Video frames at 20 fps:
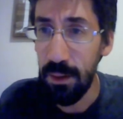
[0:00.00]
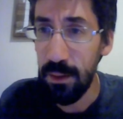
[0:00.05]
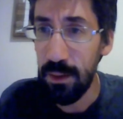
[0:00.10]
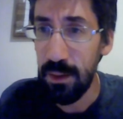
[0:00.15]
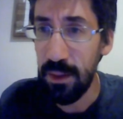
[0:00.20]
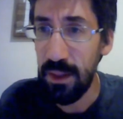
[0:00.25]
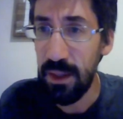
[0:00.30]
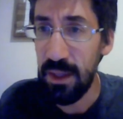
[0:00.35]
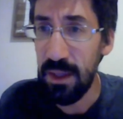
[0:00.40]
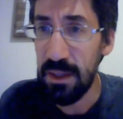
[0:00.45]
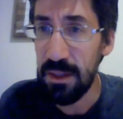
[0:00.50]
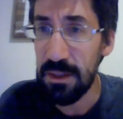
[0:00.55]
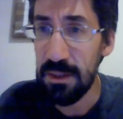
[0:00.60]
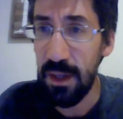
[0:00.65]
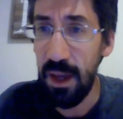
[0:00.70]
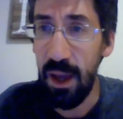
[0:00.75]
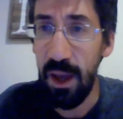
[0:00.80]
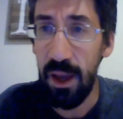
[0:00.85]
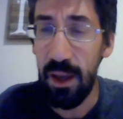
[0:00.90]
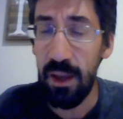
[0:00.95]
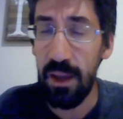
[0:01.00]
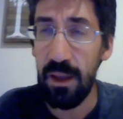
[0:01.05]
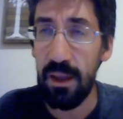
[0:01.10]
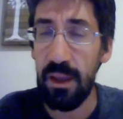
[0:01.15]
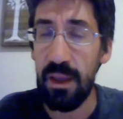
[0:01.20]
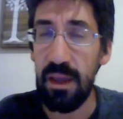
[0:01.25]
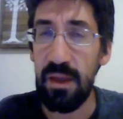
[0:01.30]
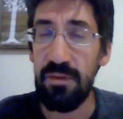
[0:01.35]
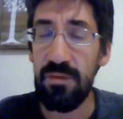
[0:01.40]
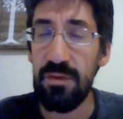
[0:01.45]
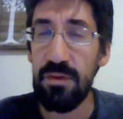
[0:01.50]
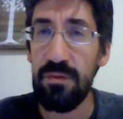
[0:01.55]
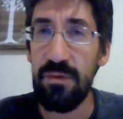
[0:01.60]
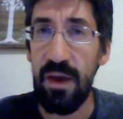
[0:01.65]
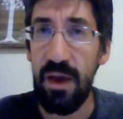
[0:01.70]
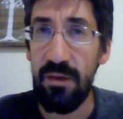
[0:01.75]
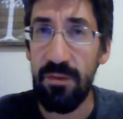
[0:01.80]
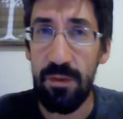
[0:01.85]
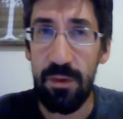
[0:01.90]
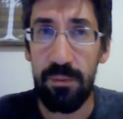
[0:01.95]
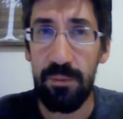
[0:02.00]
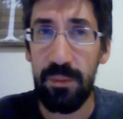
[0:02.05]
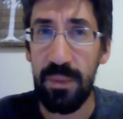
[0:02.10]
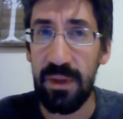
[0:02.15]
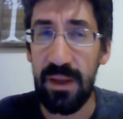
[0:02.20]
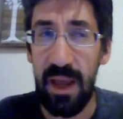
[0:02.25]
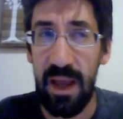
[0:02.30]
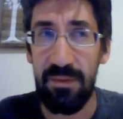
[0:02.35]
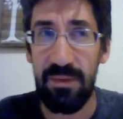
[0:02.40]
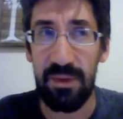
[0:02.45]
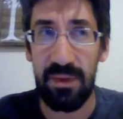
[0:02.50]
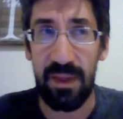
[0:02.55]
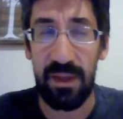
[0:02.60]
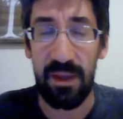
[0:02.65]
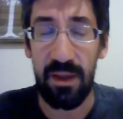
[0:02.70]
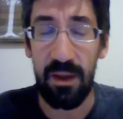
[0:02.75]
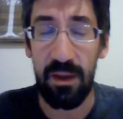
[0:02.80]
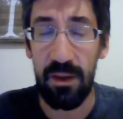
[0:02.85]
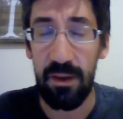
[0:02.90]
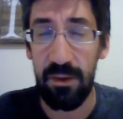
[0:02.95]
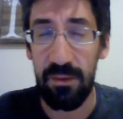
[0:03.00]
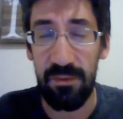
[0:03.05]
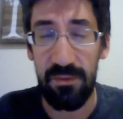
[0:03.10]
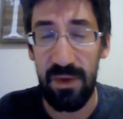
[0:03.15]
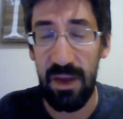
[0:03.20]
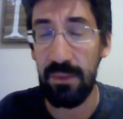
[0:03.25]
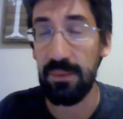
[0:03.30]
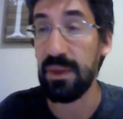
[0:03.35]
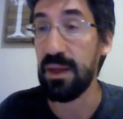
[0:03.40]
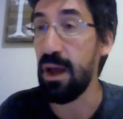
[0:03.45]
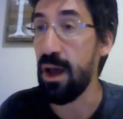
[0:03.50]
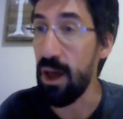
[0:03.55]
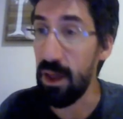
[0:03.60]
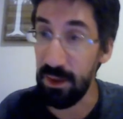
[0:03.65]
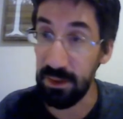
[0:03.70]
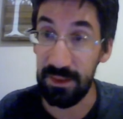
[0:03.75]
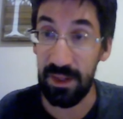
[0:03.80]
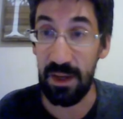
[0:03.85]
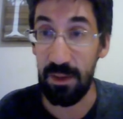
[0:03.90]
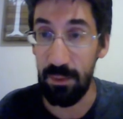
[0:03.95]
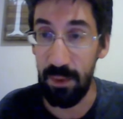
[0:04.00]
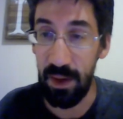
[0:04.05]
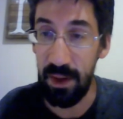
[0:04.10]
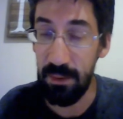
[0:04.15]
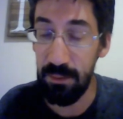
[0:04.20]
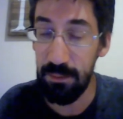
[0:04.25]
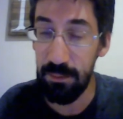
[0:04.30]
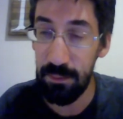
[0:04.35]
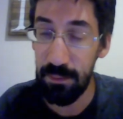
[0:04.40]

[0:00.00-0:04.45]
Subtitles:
is if you've ever been having like a family holiday, right?